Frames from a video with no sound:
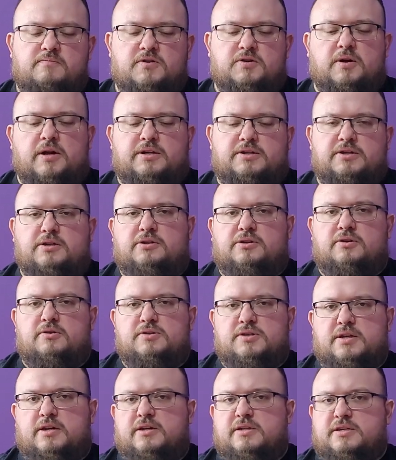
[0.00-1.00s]
So I took
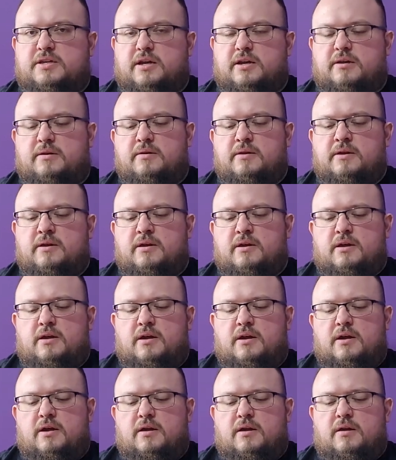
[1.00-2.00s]
those and I said,
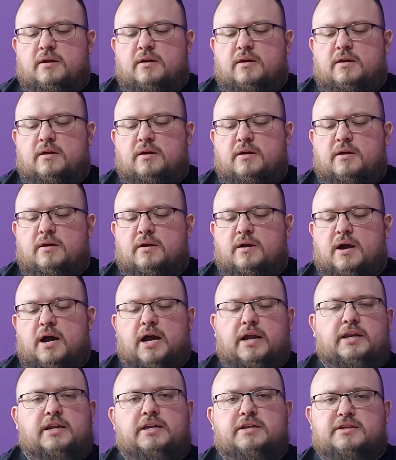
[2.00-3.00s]

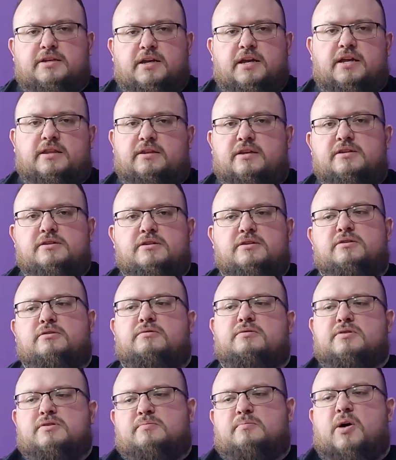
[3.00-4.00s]
I need to get these
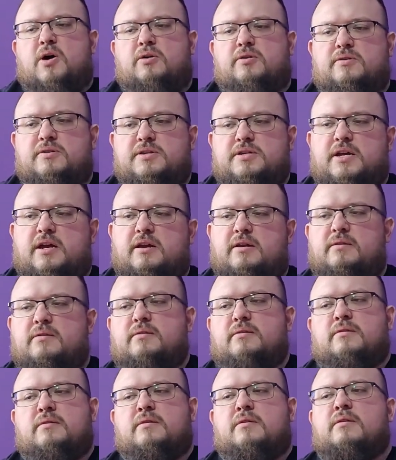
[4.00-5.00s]
into a smaller set.
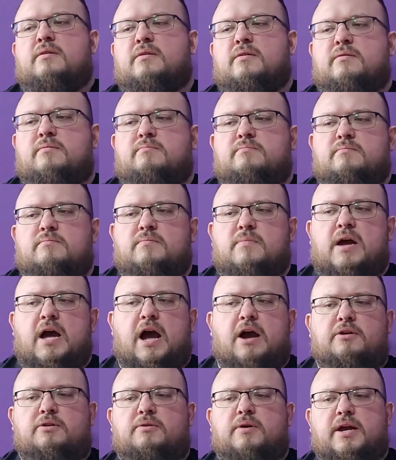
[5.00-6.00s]

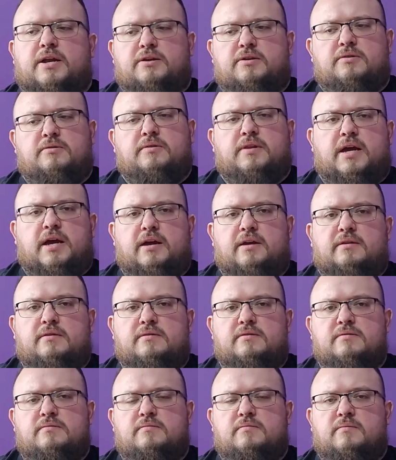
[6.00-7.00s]
How do I do that?
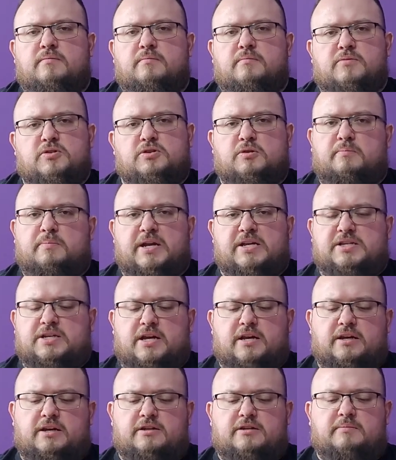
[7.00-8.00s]
So
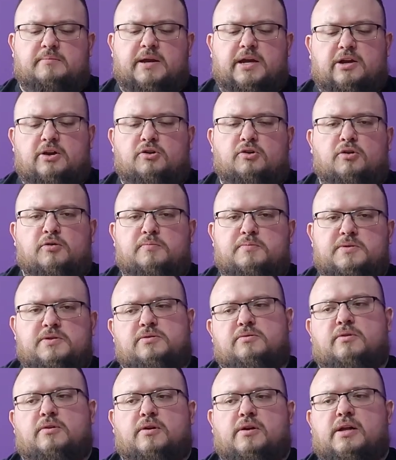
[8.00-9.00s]
basically, I need to make
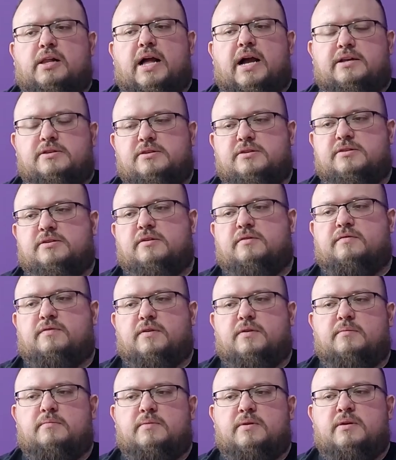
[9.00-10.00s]
groups or classes of
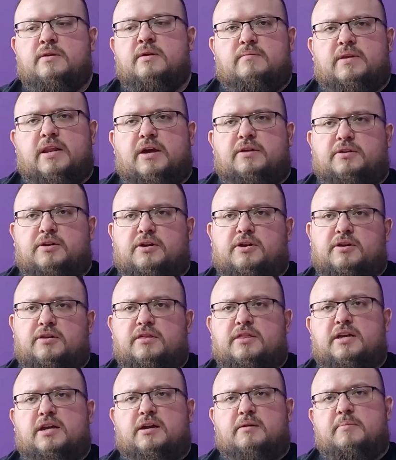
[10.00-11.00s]
them. Now, the good
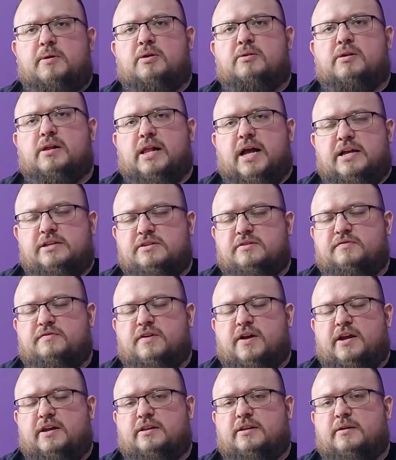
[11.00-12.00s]
thing about
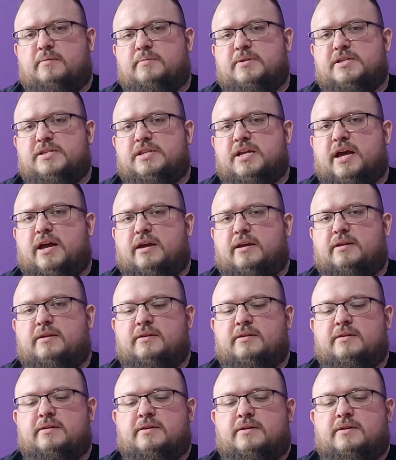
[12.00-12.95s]
classifying them is that